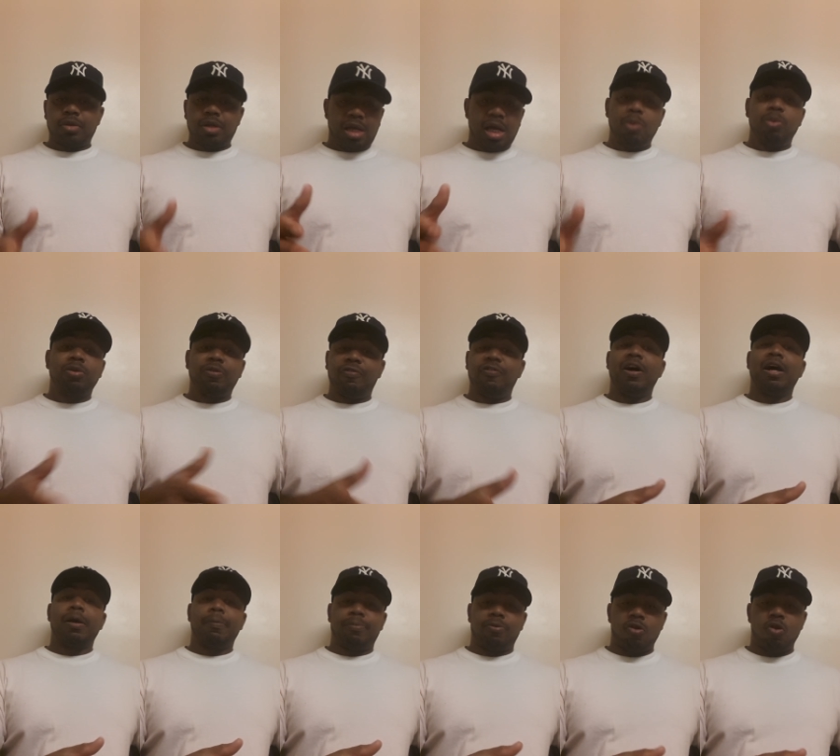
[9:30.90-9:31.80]
get with the
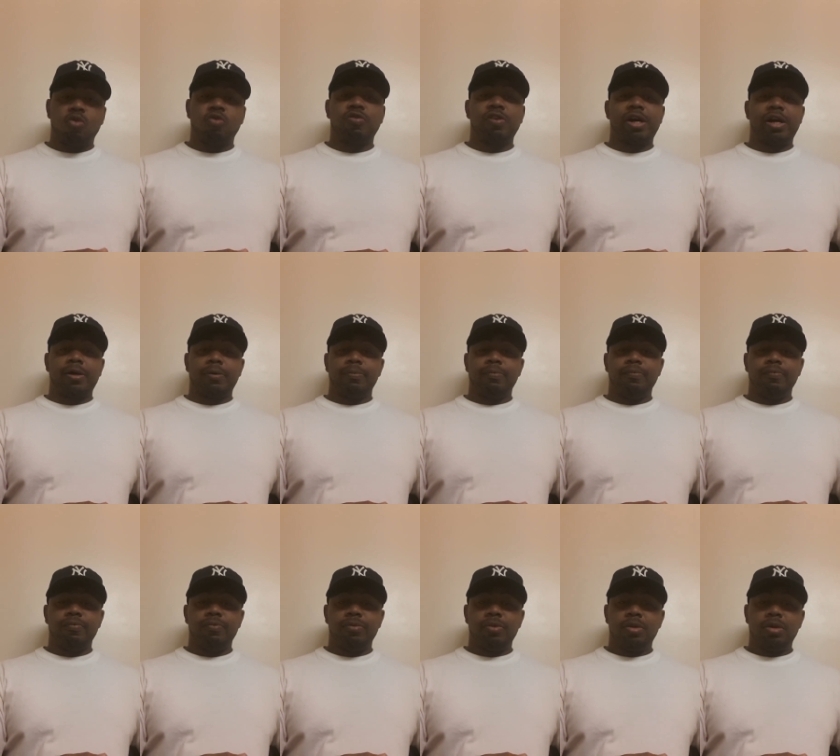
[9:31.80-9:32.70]
fucking program.
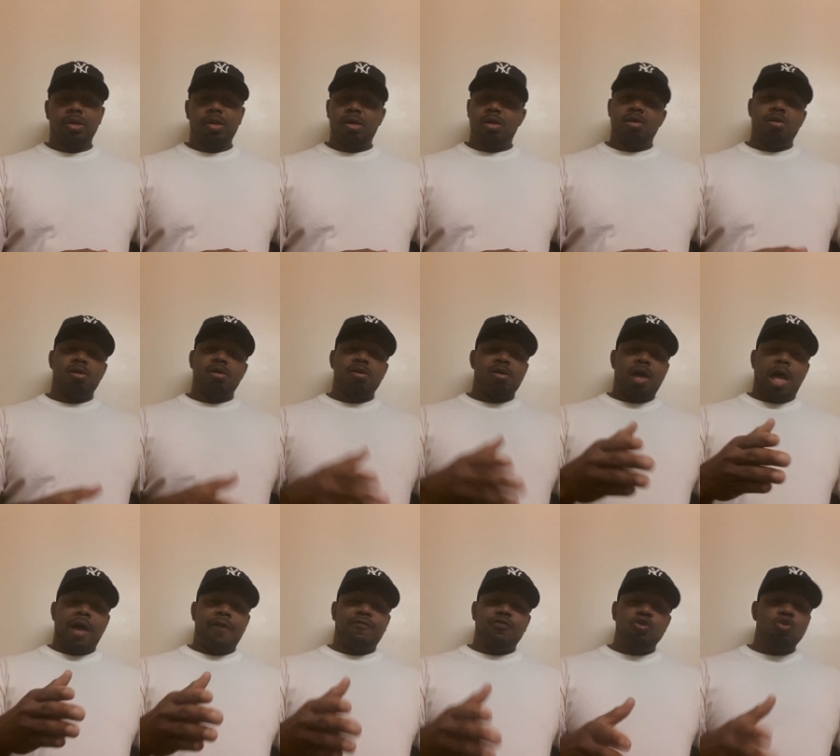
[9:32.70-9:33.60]

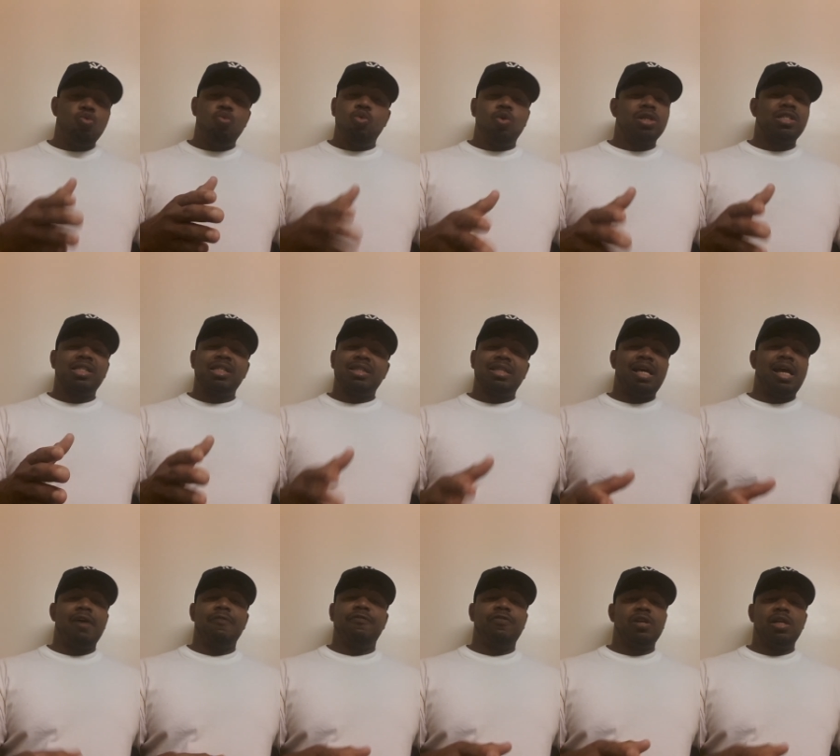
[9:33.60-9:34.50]
If you wasn't
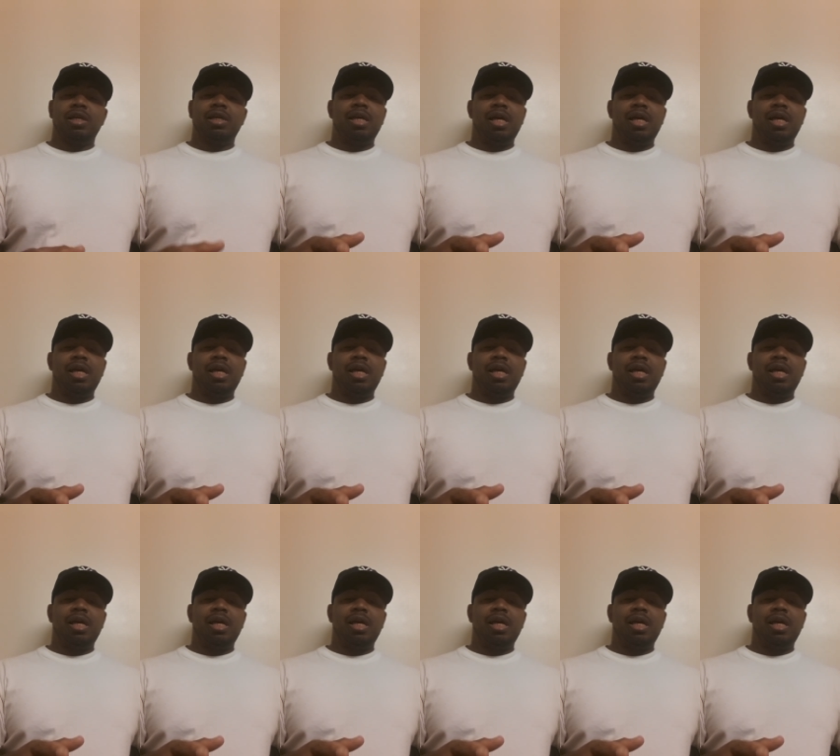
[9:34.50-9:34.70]
there for your